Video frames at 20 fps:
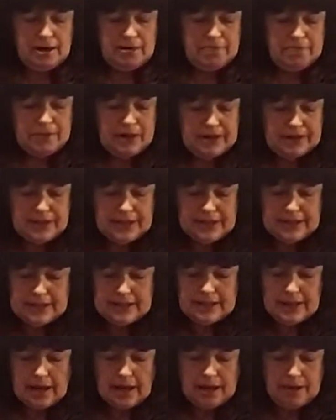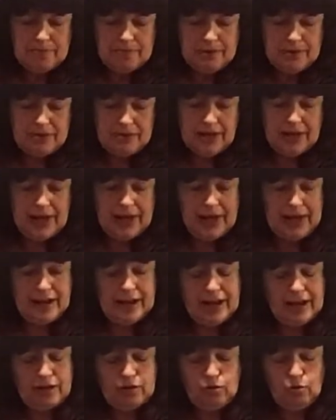By this time, the hat
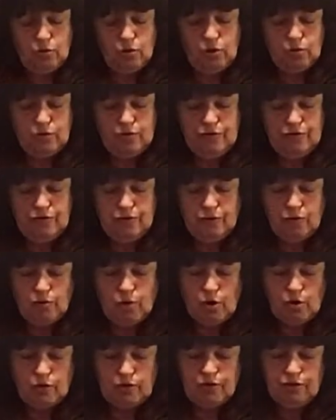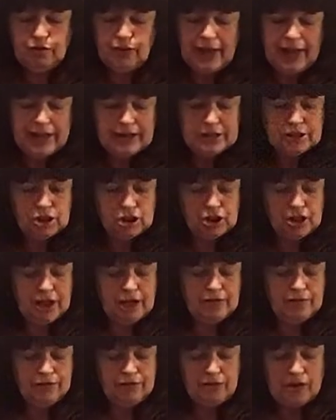had grown flattish
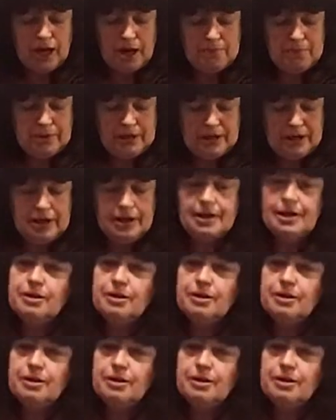and floppy,